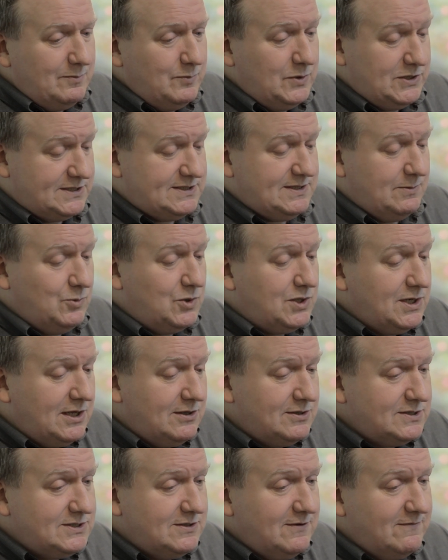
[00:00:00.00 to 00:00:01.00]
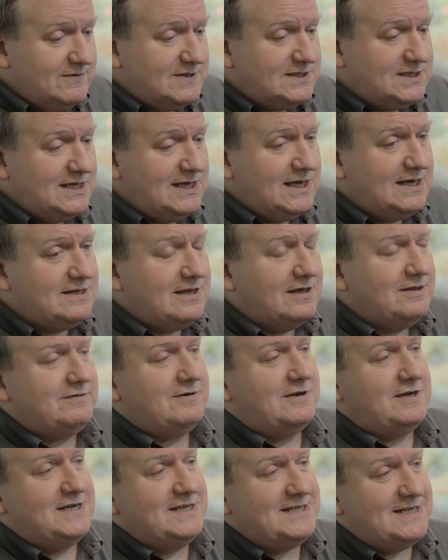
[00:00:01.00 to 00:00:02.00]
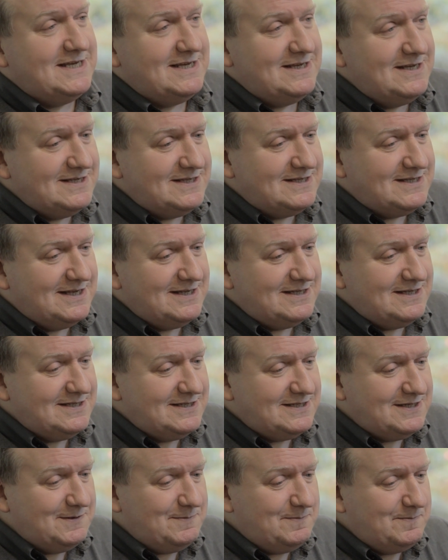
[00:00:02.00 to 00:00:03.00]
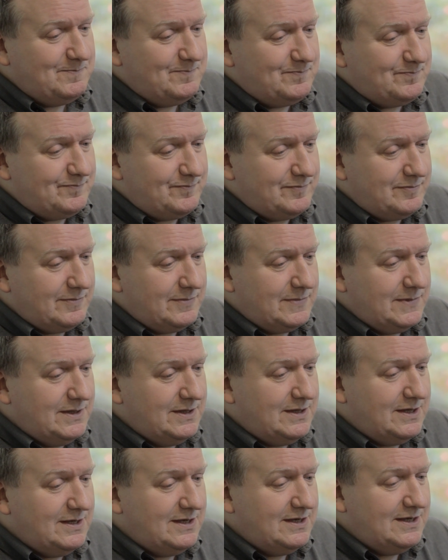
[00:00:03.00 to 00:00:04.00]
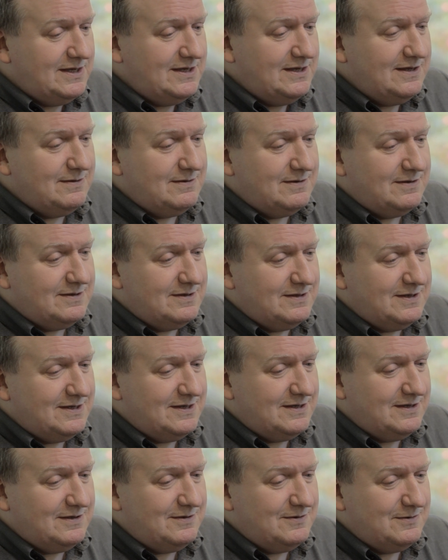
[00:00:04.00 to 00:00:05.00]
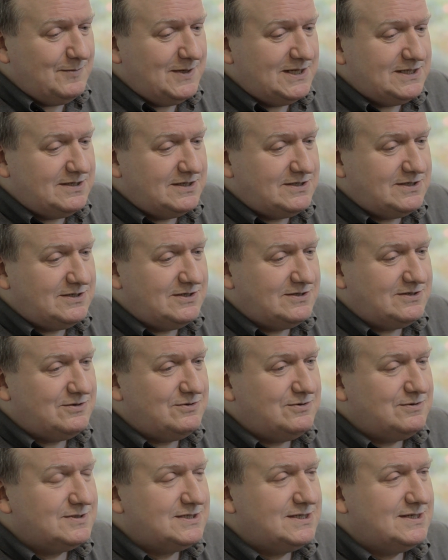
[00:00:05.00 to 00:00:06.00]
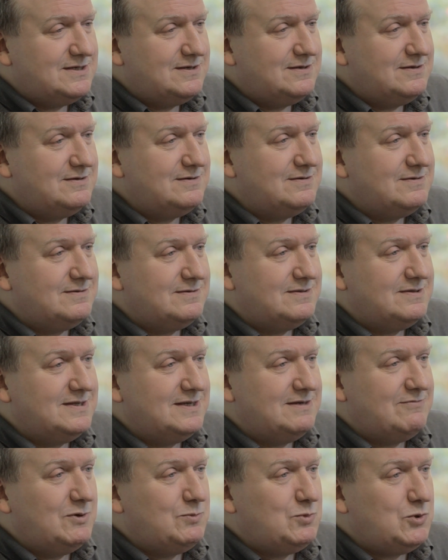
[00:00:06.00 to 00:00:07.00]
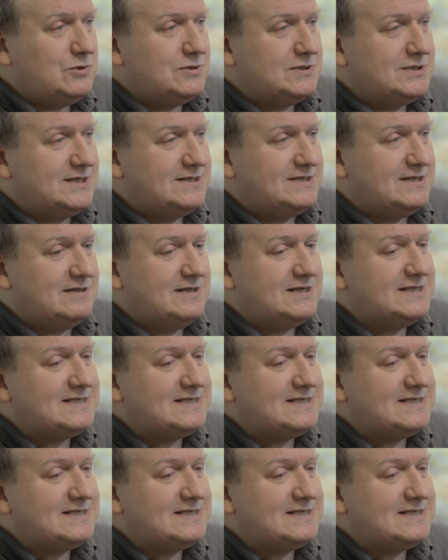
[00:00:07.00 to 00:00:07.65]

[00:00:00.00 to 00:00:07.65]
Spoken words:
But someone else obviously had other ideas, and they went to talk to the reporters at The